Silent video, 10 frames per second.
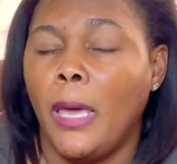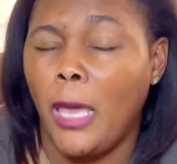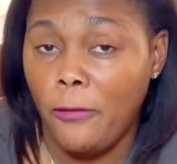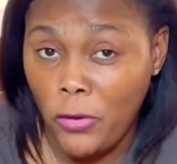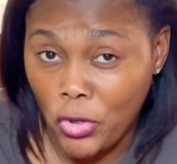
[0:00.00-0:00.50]

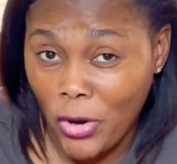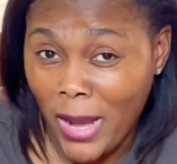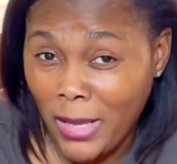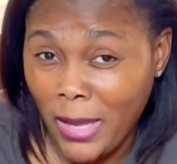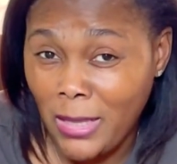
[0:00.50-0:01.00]
if you're trying
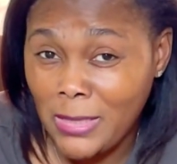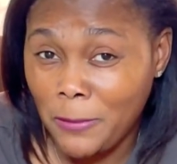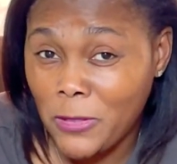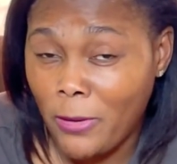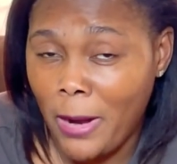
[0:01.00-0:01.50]
to gain
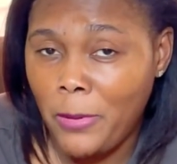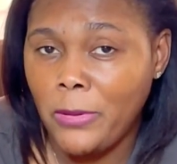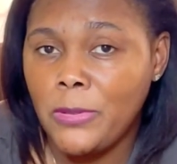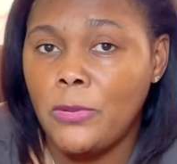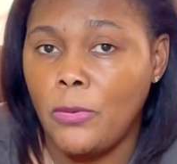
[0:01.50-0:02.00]

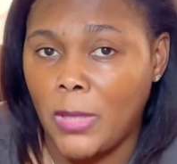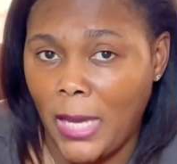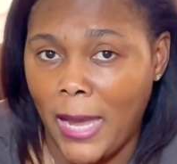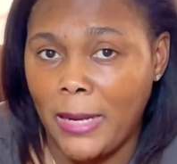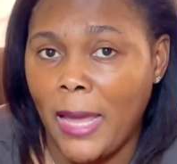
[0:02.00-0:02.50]
subscribers, you
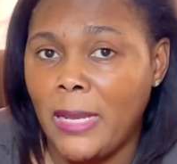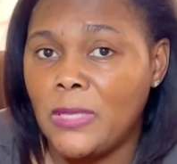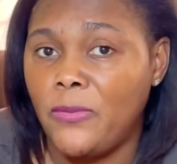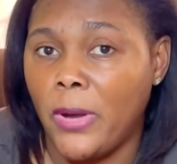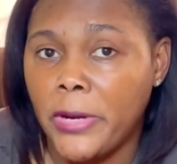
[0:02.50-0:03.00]
can, and it's
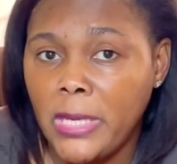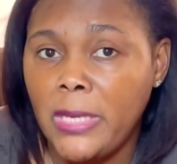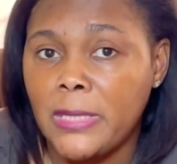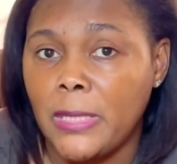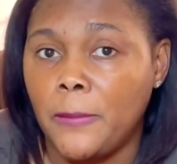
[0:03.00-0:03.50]
very
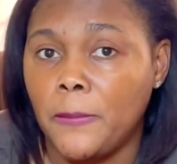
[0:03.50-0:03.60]
easy.